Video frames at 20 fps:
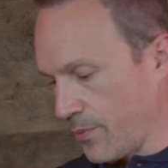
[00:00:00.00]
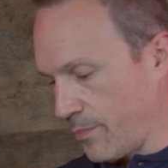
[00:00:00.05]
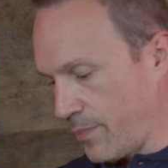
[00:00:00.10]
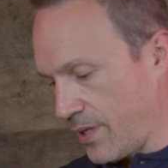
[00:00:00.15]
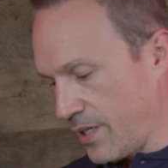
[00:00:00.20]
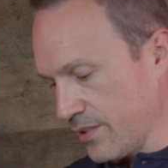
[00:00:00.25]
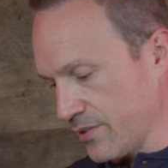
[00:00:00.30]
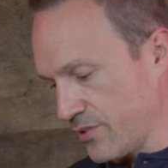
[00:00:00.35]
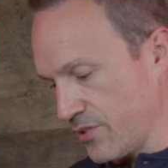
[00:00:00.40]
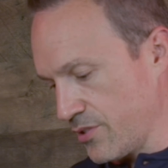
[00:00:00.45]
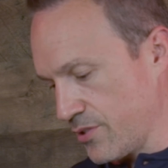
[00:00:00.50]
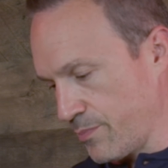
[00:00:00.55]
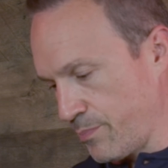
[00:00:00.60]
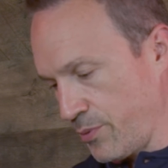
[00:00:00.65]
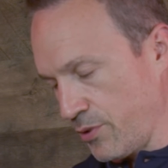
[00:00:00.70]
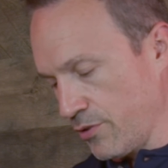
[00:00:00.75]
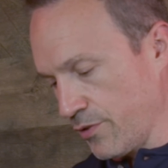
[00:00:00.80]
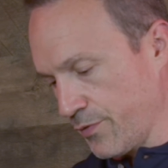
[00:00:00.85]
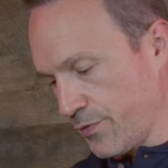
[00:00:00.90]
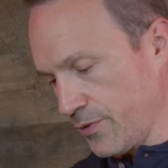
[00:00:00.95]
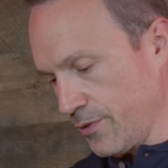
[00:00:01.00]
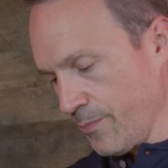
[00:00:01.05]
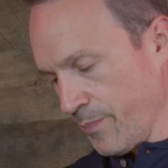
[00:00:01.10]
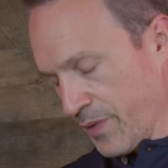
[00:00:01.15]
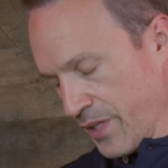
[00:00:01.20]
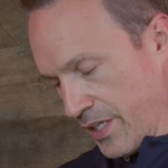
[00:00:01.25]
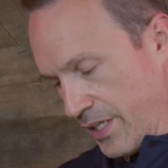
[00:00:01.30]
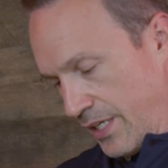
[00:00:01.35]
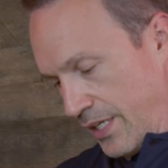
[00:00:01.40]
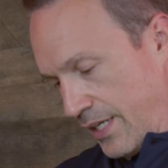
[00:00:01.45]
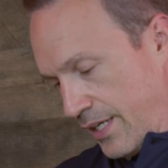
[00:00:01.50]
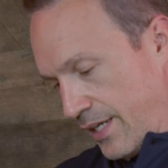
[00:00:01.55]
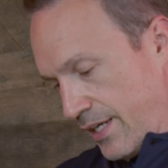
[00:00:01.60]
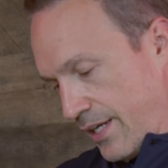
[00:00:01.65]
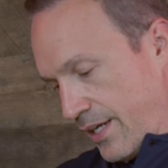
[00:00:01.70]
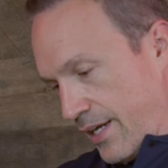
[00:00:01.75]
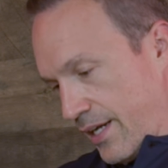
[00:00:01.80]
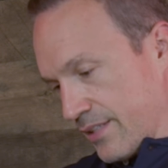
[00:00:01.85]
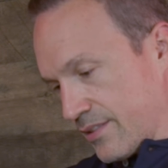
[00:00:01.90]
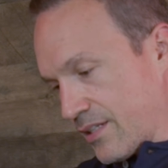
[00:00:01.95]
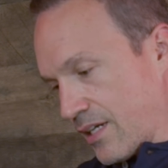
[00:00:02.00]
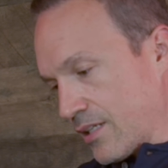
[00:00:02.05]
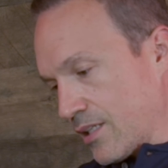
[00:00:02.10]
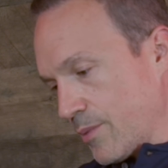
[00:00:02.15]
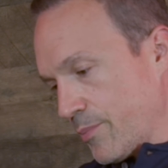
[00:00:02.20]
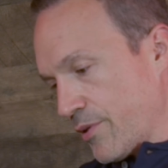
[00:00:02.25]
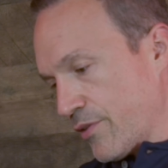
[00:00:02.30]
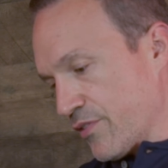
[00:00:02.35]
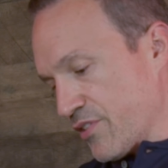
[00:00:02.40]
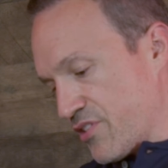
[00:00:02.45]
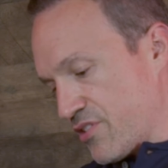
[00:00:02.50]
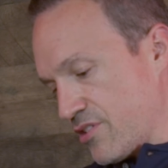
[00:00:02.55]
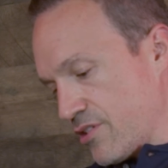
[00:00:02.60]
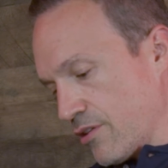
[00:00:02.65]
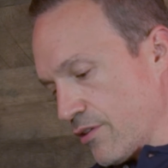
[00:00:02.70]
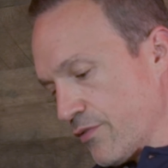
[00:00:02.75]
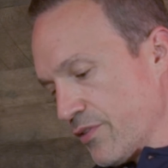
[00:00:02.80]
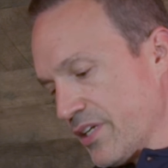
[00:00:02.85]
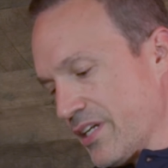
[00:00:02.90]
box is beautiful. It's got a little bit of a silver.